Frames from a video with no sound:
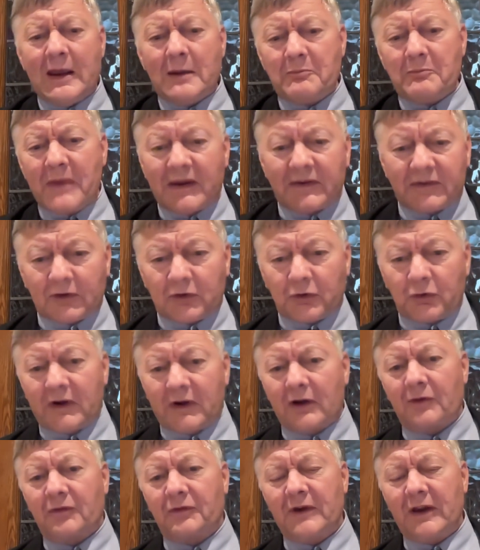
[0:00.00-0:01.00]

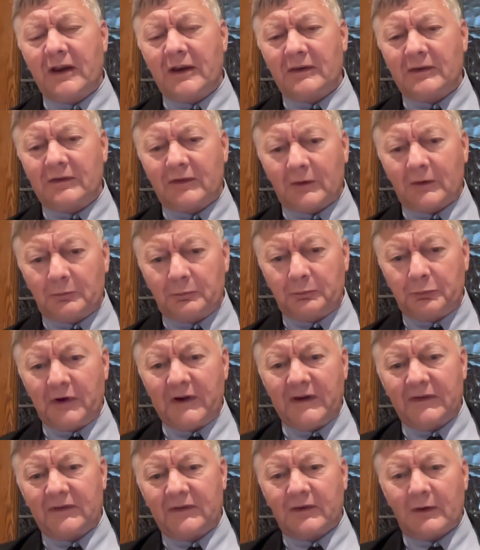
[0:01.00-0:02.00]
massacring of nuns and
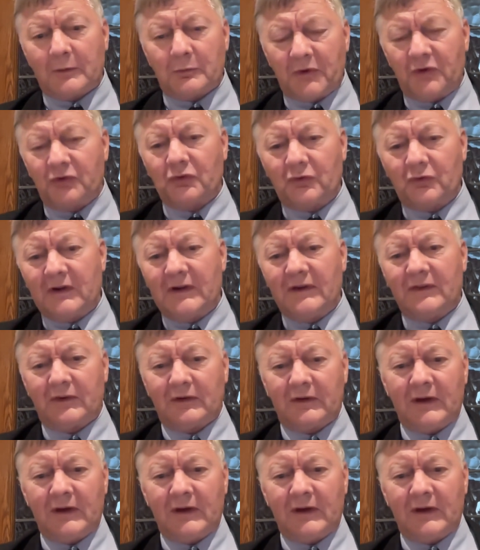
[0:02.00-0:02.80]
priests and missionaries,